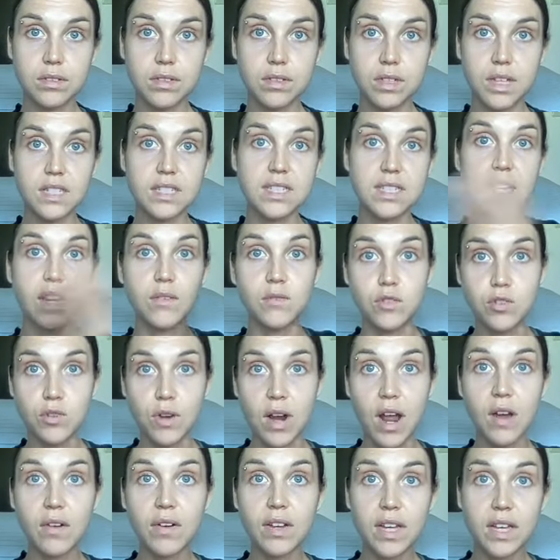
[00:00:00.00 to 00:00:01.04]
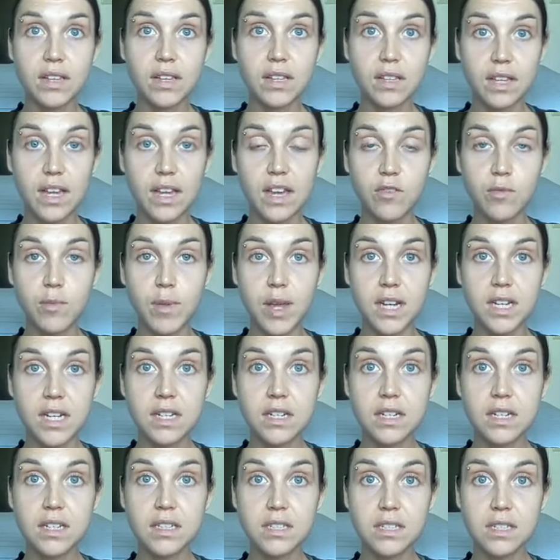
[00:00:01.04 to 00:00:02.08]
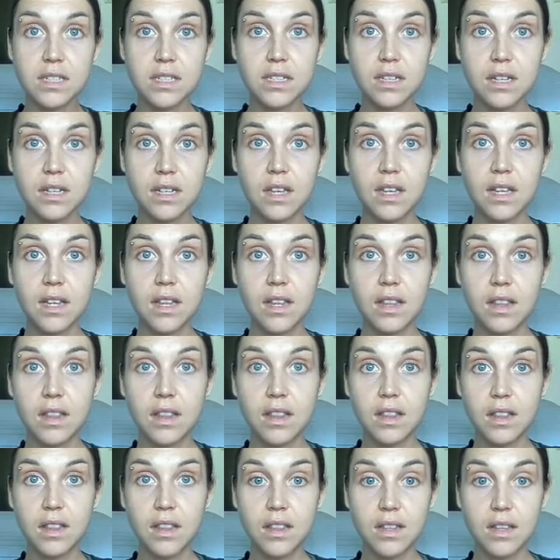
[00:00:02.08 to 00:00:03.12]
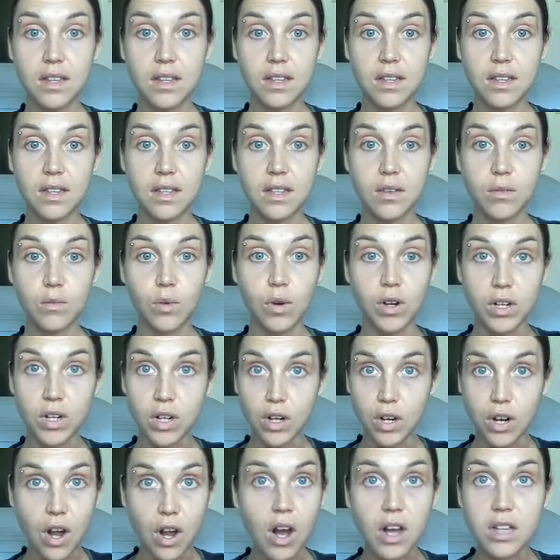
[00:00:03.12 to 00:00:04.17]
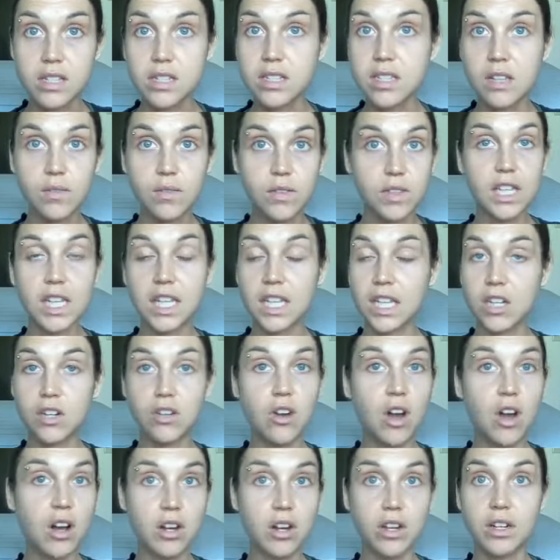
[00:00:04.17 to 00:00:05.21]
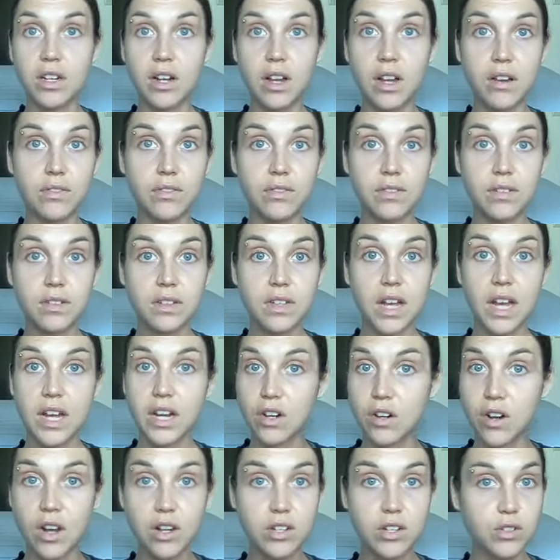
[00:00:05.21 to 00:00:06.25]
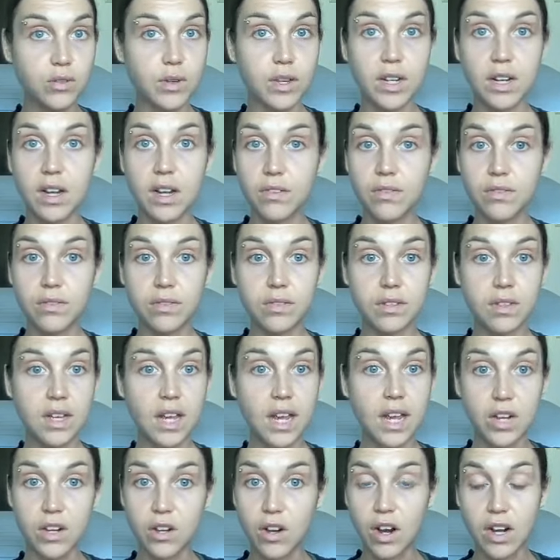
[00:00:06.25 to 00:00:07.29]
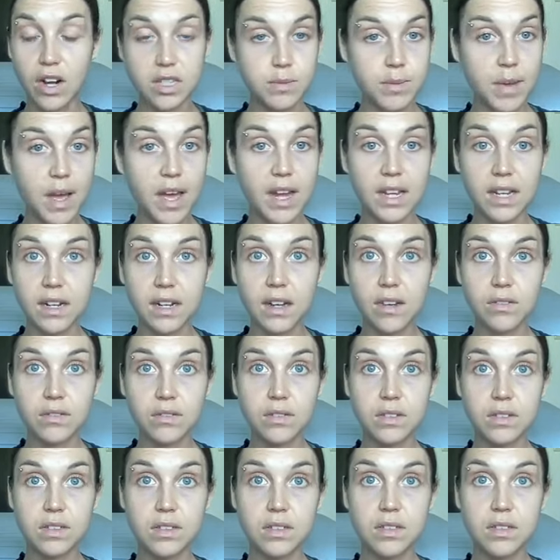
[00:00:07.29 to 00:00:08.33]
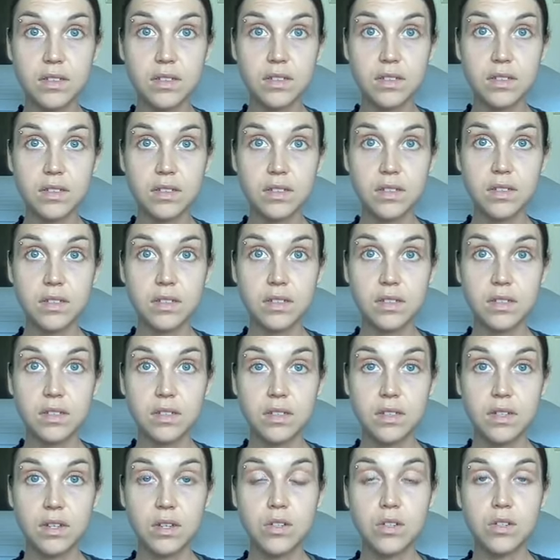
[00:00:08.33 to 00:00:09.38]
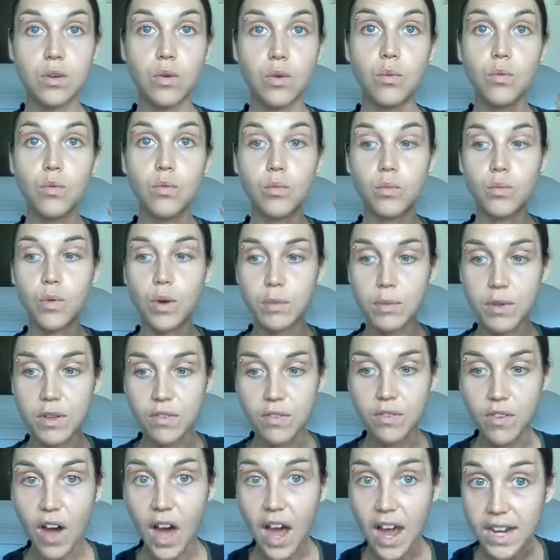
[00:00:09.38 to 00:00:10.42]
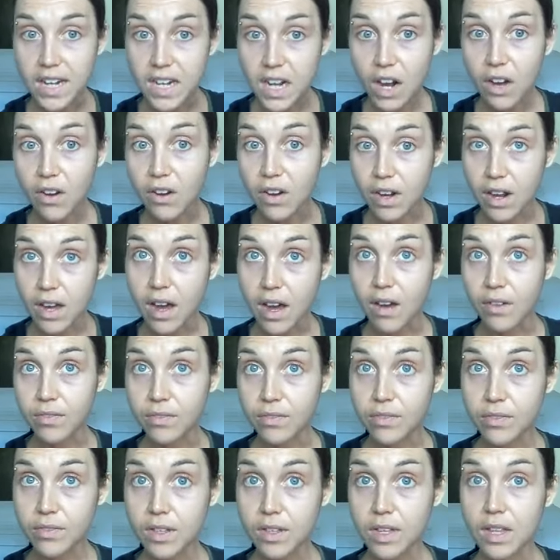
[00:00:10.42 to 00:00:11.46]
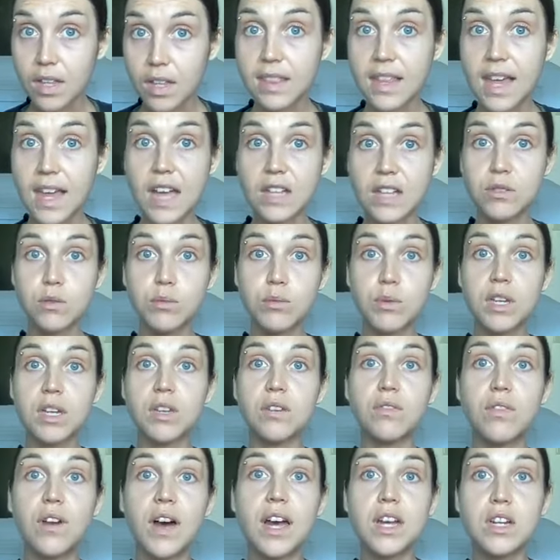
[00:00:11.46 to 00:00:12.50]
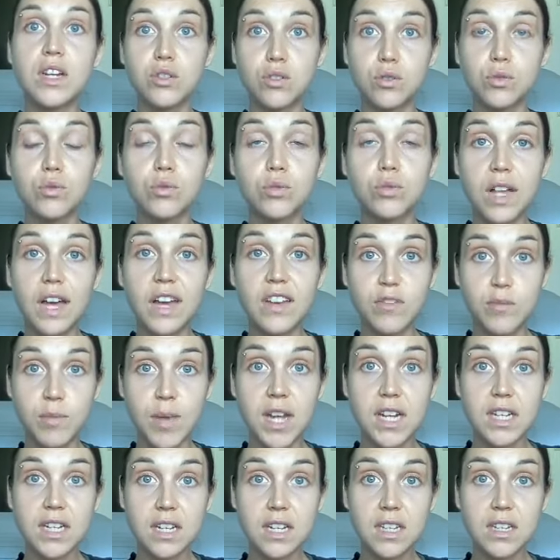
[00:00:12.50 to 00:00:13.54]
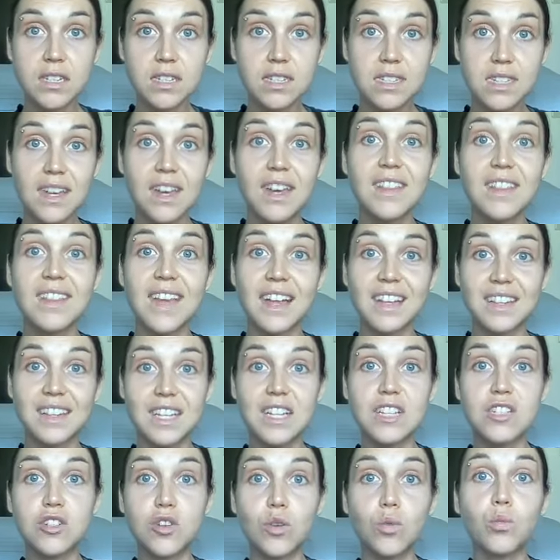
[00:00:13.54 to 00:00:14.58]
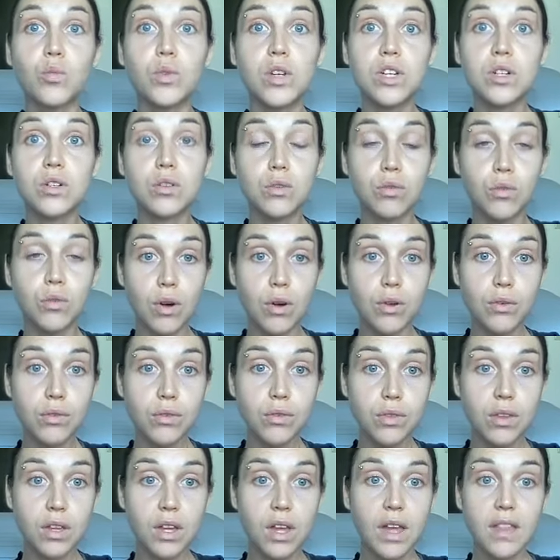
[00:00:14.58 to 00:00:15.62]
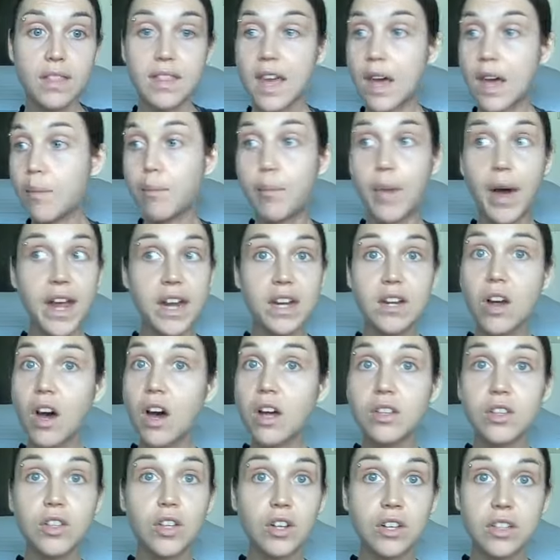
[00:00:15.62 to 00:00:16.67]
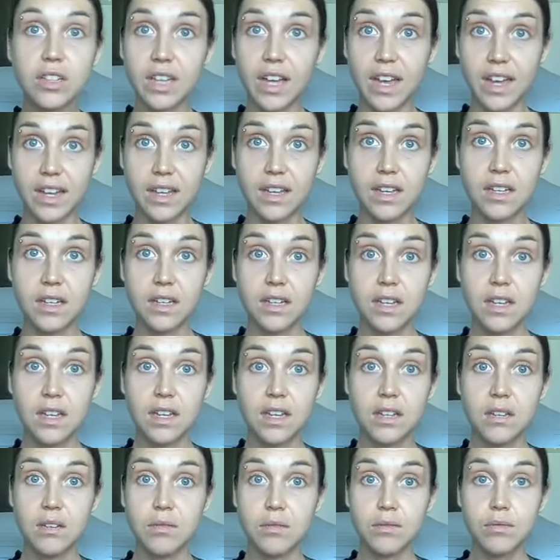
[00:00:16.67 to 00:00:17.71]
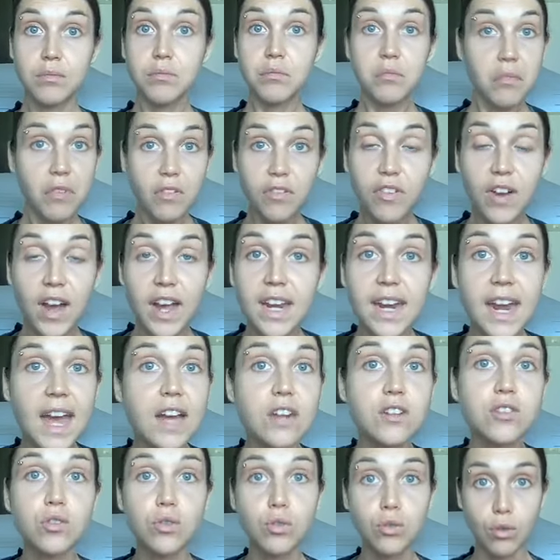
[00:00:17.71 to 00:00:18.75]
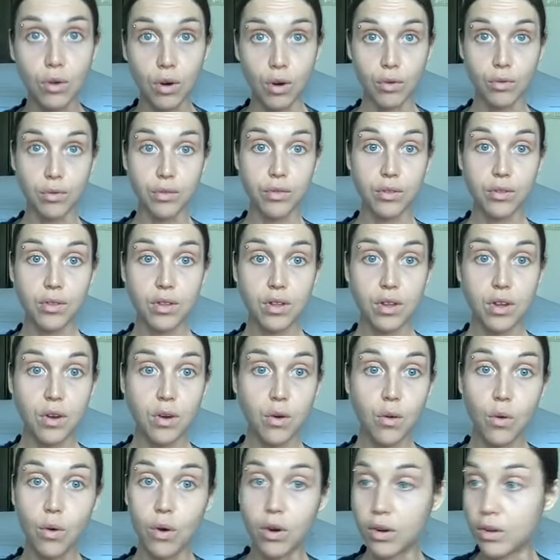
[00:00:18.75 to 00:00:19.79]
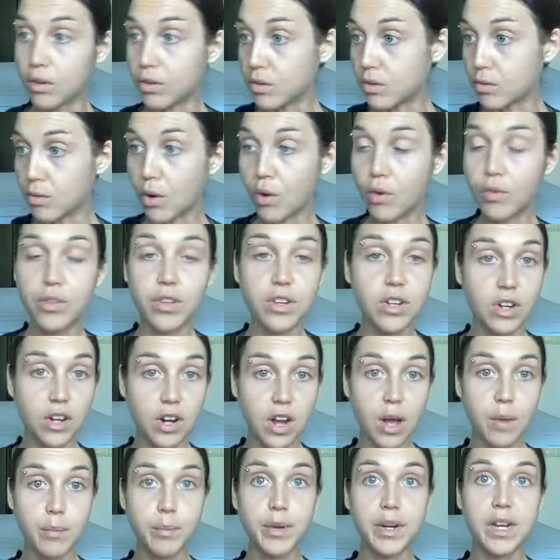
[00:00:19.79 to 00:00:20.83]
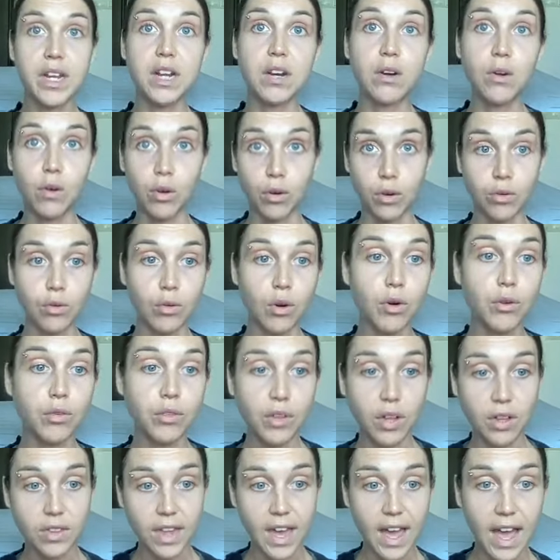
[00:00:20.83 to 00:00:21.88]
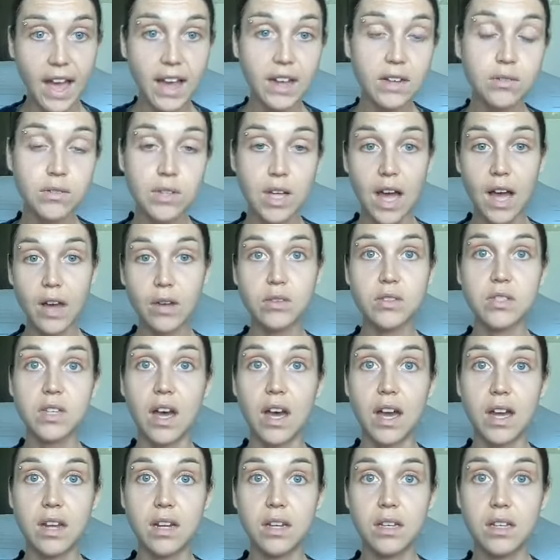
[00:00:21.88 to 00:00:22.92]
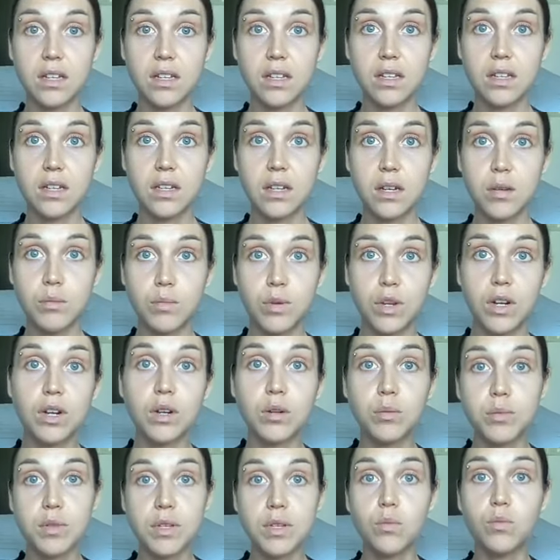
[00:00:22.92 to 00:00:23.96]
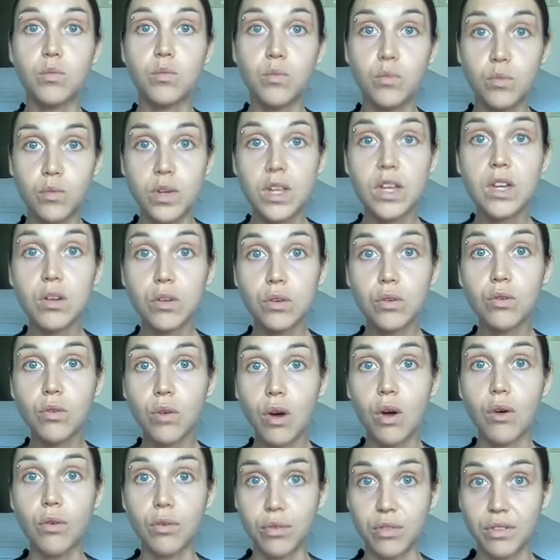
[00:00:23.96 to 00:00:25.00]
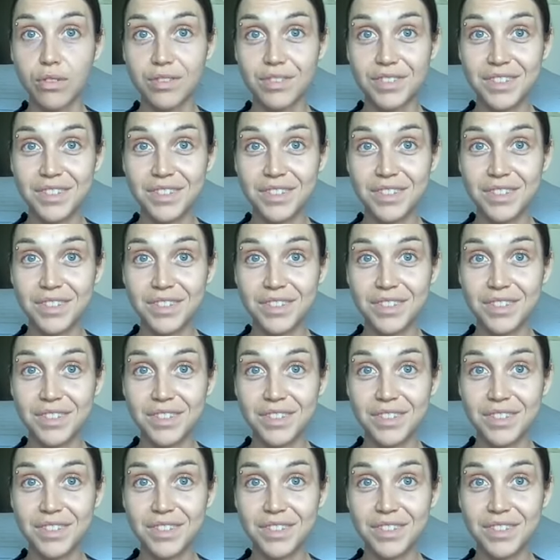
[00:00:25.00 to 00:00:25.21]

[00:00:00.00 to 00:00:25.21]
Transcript: instead of drowning in the life maintenance where you're constantly feeling like you're not good enough and you're not doing enough and you're not expanding enough. So when we find our enough, that's when we can find true life maintenance that leads to real growth that might not look like financial growth or growth in your company or growth on the outside, but it'll be real growth,